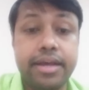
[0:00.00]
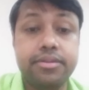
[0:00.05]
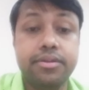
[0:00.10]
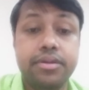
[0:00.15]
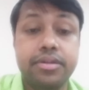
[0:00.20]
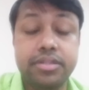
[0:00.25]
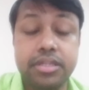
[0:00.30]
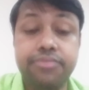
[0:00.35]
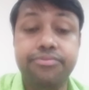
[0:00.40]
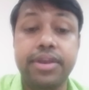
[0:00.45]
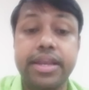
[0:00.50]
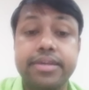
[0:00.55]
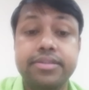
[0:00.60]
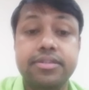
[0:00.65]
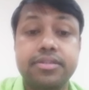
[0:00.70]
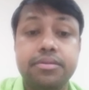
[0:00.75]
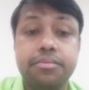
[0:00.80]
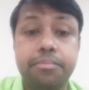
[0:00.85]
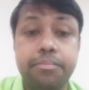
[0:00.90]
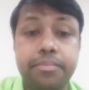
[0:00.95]

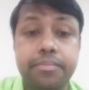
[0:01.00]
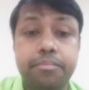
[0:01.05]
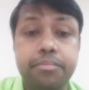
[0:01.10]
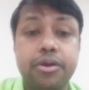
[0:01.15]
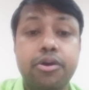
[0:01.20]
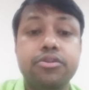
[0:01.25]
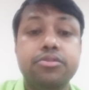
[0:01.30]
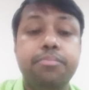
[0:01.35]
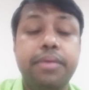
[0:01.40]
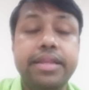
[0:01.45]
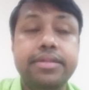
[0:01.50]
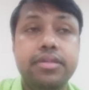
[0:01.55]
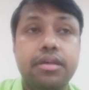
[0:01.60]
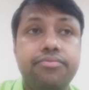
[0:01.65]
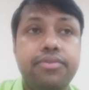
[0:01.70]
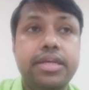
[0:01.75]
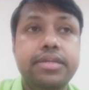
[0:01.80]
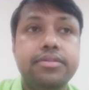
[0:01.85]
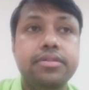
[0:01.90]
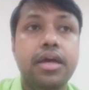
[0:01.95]
syphilis, because many
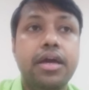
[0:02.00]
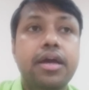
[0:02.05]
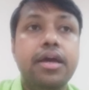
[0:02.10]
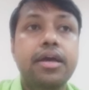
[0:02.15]
syphilis,